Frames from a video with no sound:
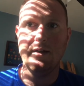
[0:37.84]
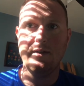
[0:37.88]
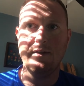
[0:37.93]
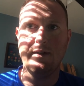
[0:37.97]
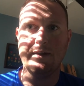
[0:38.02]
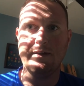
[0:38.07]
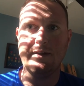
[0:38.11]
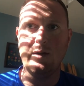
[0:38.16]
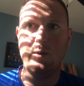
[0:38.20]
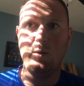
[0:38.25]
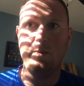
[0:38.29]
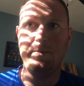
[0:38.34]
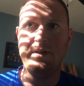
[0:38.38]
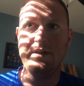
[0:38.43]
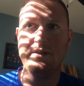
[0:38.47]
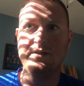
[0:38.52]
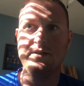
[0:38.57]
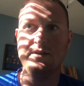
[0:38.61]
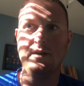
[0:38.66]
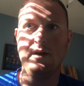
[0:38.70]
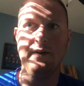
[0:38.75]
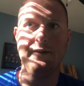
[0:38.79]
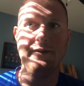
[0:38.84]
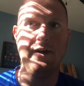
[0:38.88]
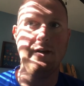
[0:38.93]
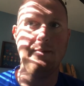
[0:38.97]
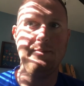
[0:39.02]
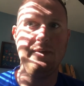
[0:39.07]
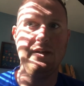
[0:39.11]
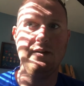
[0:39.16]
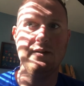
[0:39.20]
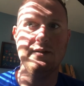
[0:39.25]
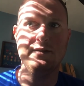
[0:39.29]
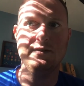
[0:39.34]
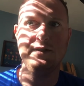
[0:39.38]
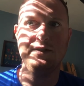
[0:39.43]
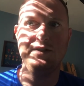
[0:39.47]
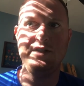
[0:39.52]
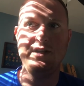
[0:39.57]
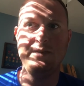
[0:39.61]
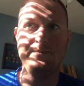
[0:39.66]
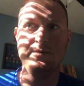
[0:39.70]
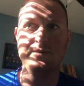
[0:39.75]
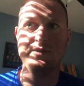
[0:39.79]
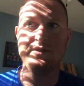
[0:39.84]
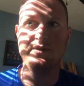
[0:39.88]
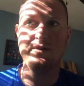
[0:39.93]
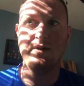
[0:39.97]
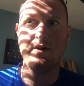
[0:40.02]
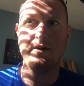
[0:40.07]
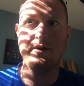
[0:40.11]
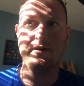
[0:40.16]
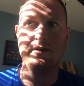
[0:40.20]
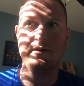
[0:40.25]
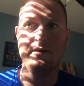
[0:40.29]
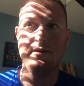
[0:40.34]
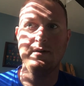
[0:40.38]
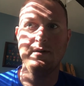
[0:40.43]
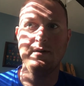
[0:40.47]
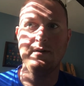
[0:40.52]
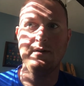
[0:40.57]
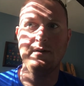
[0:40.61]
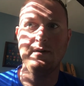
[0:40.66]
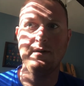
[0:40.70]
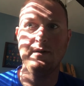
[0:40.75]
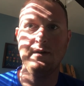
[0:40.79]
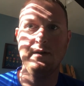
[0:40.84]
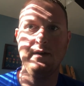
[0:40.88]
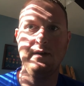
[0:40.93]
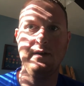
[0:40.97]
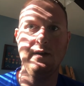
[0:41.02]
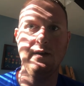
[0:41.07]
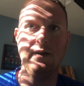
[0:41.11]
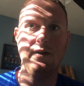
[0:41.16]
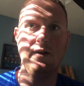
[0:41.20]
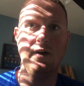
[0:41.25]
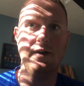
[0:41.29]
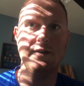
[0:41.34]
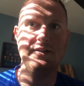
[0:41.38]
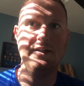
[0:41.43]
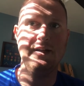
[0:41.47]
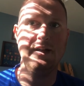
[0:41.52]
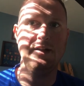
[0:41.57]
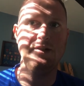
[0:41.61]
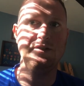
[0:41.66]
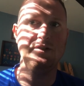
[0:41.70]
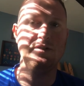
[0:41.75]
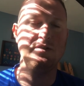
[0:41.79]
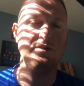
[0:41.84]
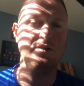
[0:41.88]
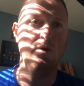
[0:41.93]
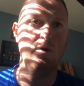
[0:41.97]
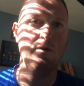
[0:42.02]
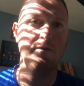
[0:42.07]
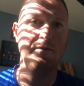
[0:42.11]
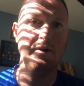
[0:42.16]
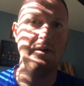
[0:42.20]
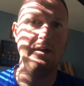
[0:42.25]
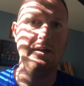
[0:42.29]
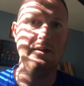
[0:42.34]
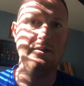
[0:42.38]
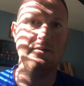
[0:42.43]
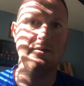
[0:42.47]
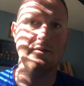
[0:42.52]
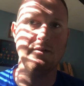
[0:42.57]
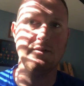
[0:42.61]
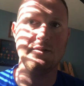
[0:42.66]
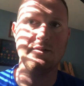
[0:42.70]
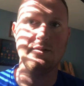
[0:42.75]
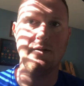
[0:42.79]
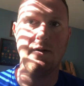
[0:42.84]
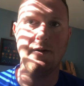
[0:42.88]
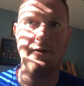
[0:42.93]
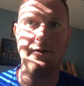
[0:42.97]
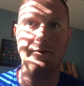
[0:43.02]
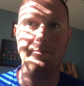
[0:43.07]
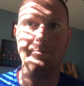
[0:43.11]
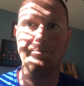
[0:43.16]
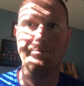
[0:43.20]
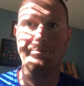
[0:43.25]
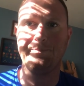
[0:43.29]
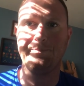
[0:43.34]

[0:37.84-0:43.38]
that they will be installed on because the cheaper starter can cause the engines to overheat during startup.